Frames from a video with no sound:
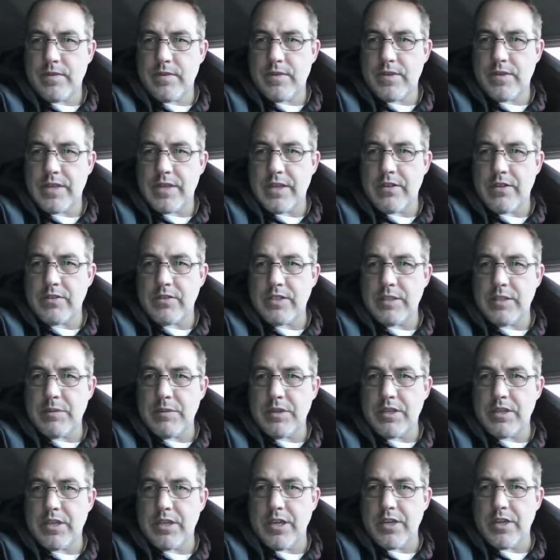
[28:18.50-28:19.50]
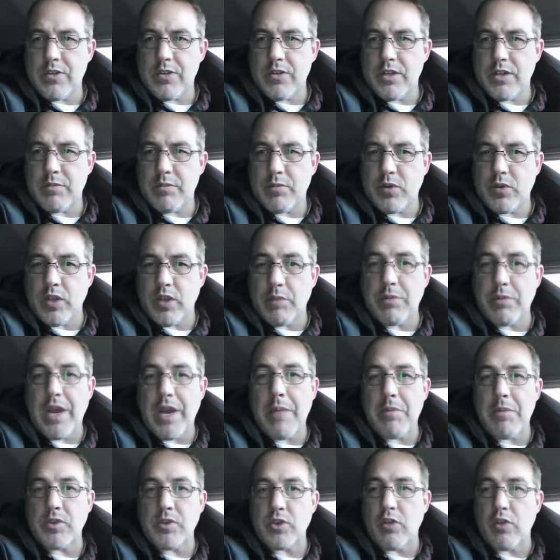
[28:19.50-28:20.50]
Sound seemed to cut during the pull. It
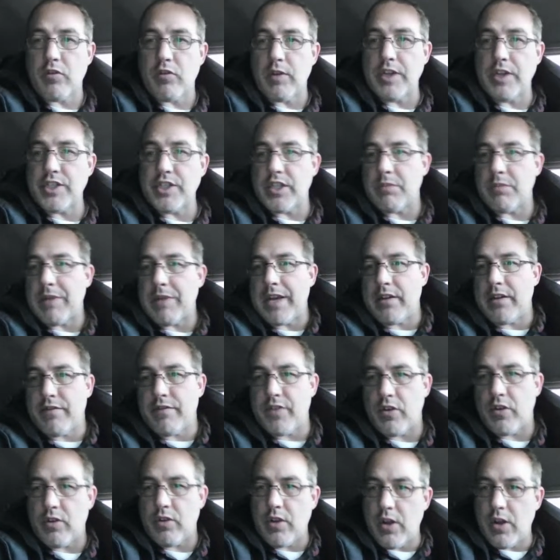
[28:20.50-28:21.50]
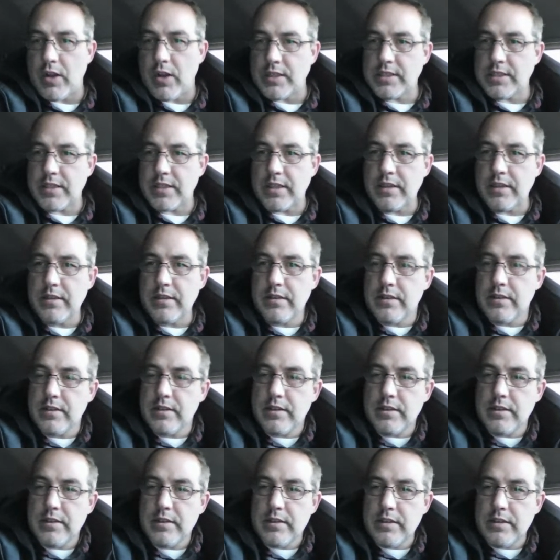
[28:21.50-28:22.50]
probably was overranging the microphone, honestly.
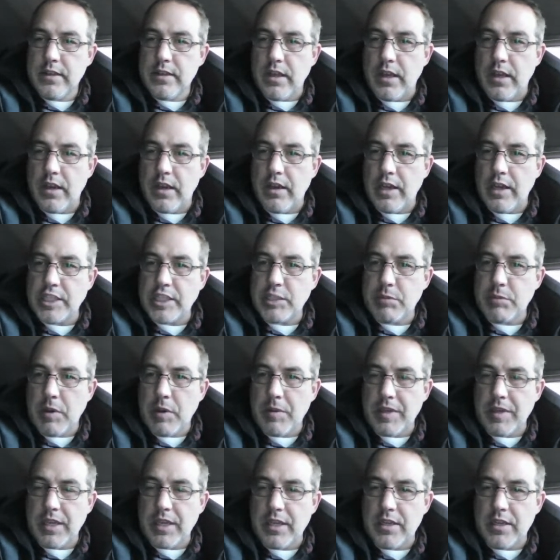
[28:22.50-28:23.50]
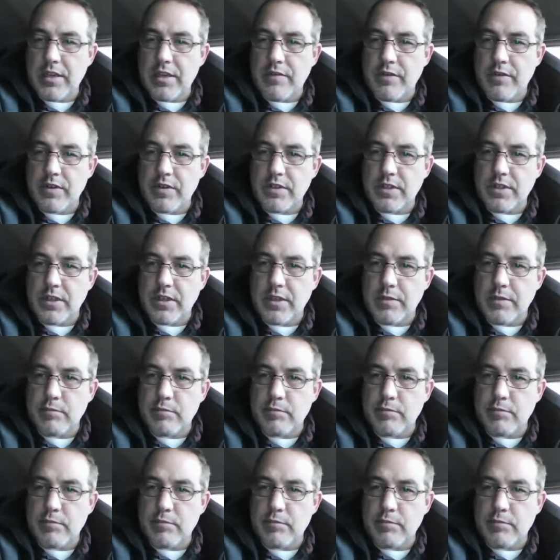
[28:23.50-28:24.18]
I should probably get a different